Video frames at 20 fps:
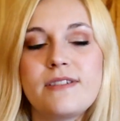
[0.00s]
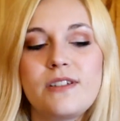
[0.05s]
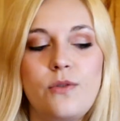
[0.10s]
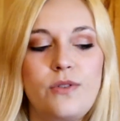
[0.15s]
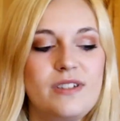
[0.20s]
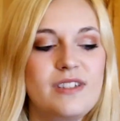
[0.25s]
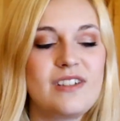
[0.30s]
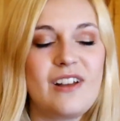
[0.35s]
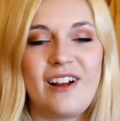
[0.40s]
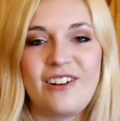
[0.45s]
So
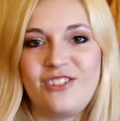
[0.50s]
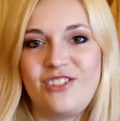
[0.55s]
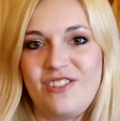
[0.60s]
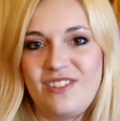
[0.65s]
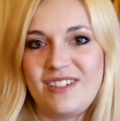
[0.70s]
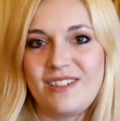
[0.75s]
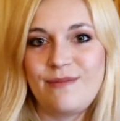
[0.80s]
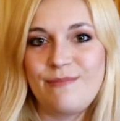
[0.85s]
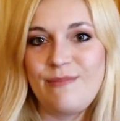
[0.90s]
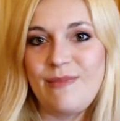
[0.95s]
it's not
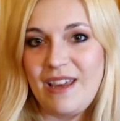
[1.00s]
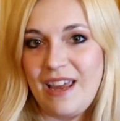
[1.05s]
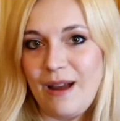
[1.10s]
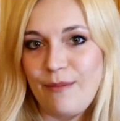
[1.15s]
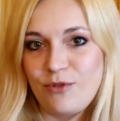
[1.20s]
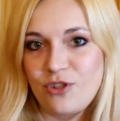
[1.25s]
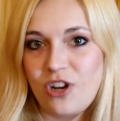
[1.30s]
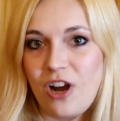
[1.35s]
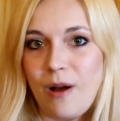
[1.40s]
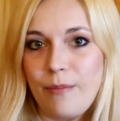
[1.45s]
just me
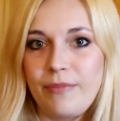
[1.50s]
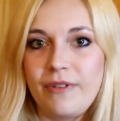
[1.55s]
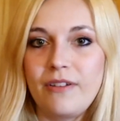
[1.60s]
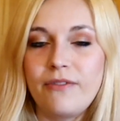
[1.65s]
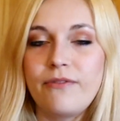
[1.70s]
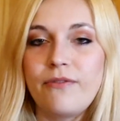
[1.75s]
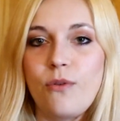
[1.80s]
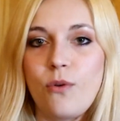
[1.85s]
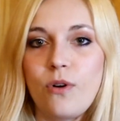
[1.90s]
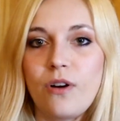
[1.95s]
I'm
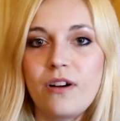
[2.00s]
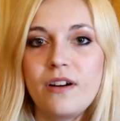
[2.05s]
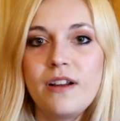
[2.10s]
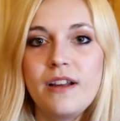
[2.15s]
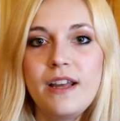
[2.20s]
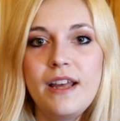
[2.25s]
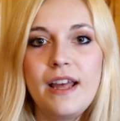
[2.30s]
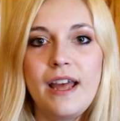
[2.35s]
shopping for.